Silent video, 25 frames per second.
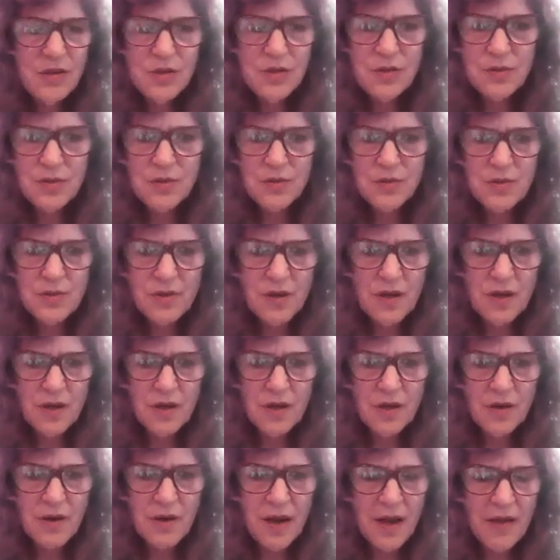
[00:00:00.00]
to
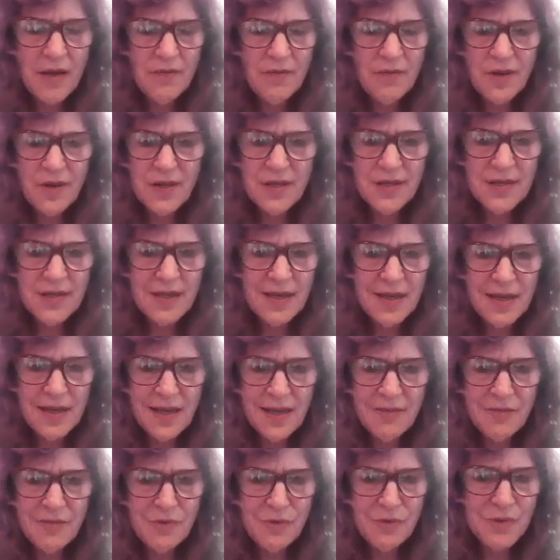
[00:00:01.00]
their
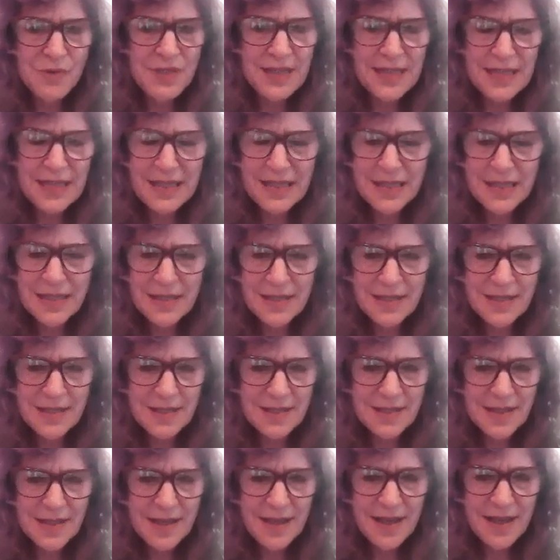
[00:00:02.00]
everyday
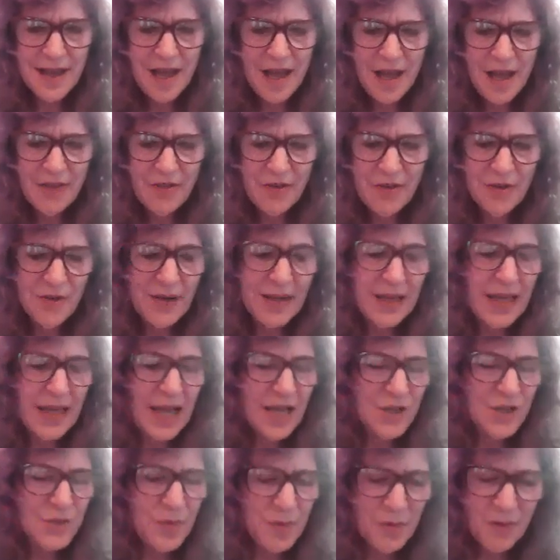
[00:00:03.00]
routines, their
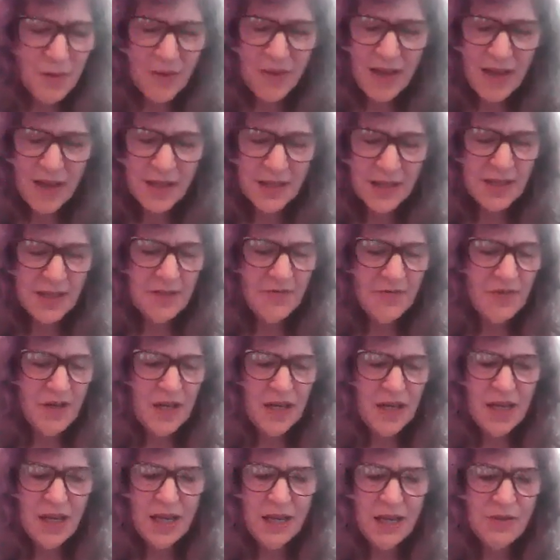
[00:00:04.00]
engagement with
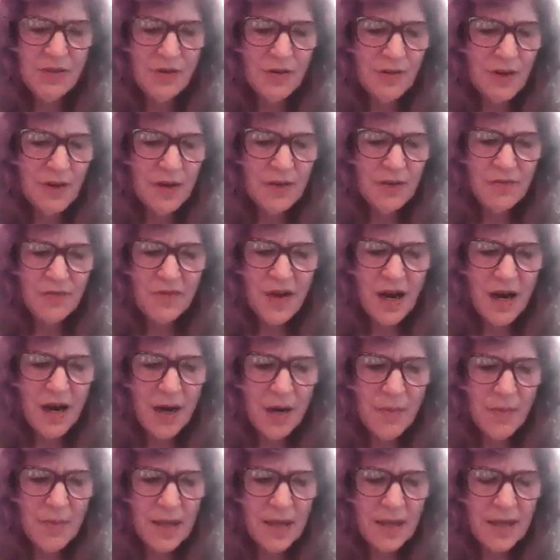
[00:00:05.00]
activity, their
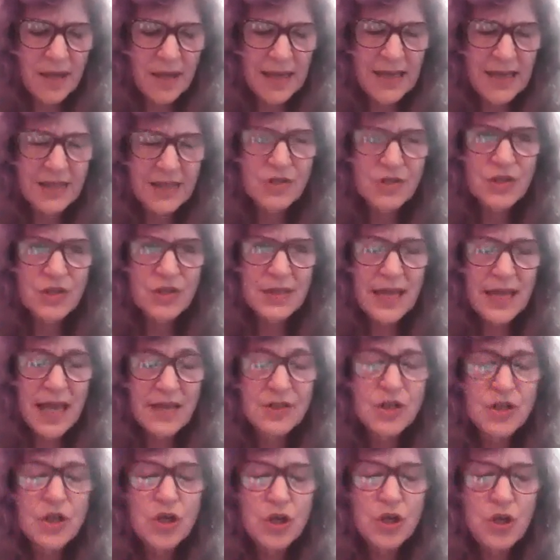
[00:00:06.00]
environment, it just
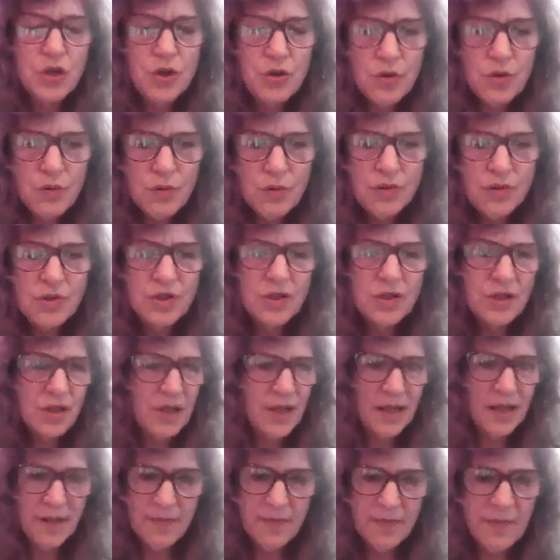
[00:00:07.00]
has huge
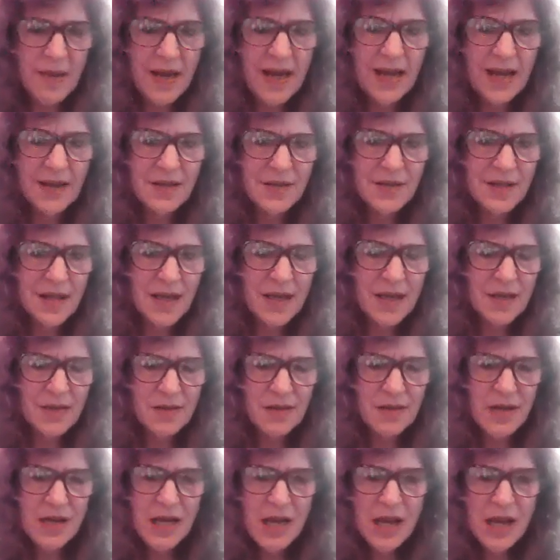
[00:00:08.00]
impact.
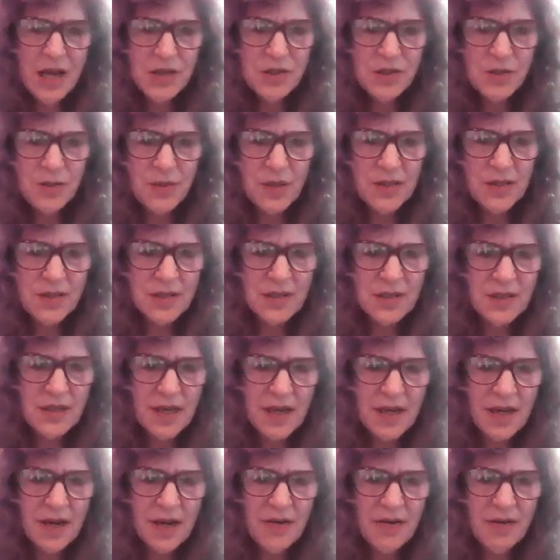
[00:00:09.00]
And so it's an
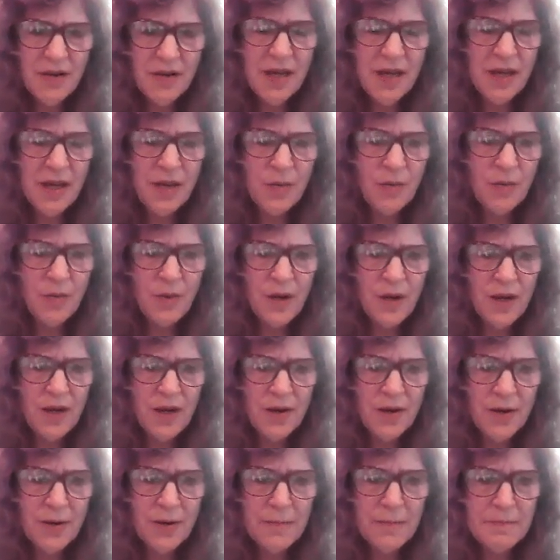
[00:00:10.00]
area
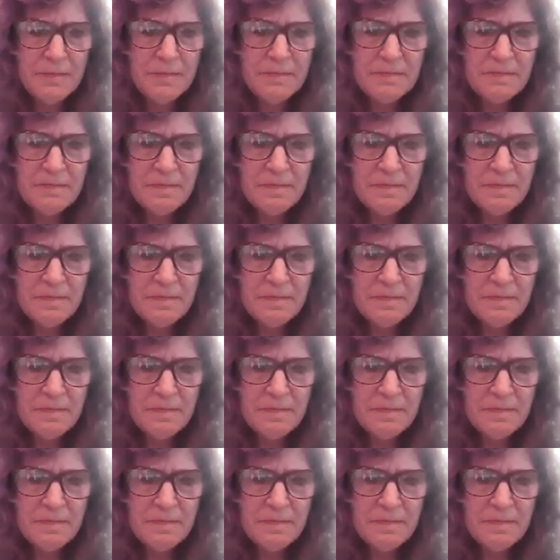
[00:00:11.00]
where